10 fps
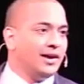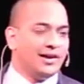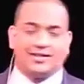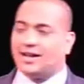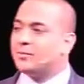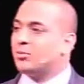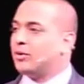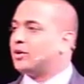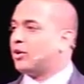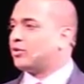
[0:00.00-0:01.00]
and
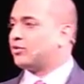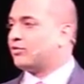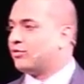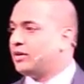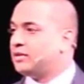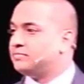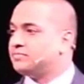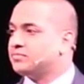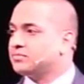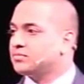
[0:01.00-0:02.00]
library cards are free.
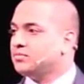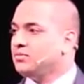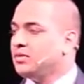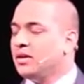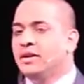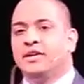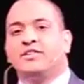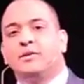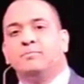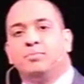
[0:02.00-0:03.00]

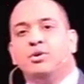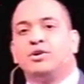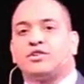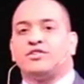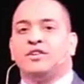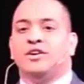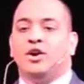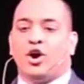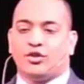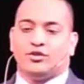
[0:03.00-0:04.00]
You see, books
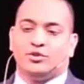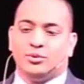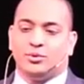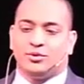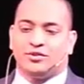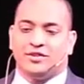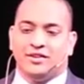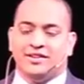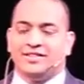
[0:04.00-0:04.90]
are the tools